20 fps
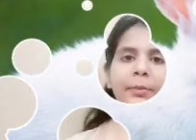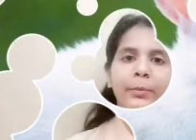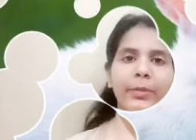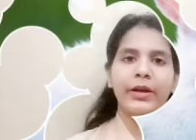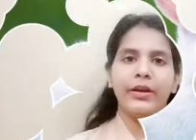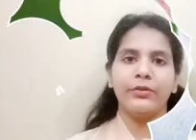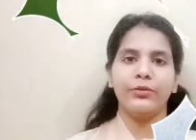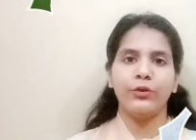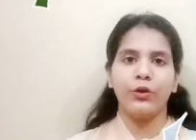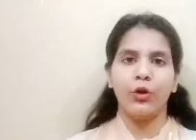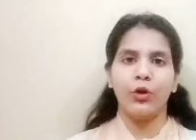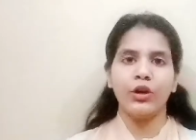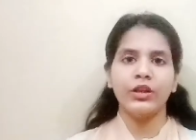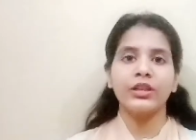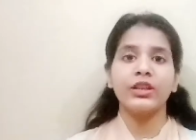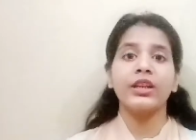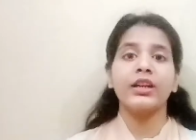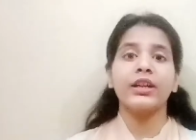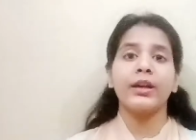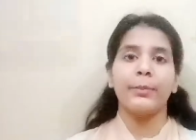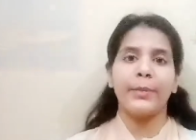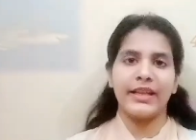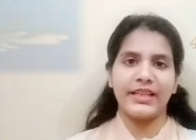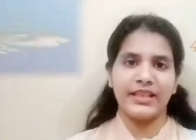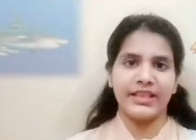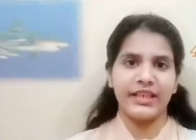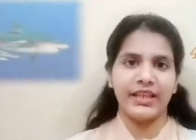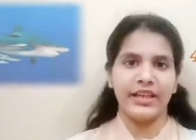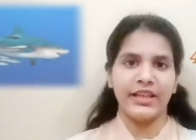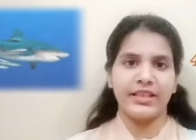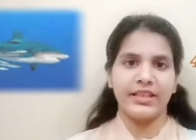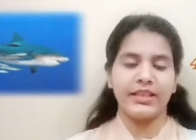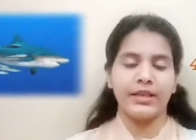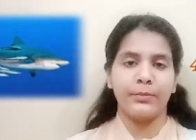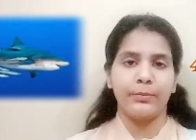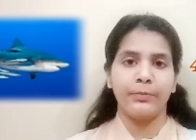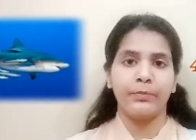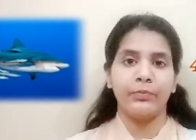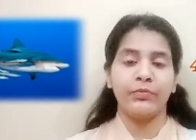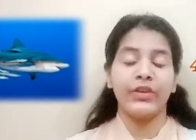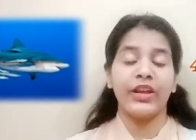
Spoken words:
number 4, commensalism.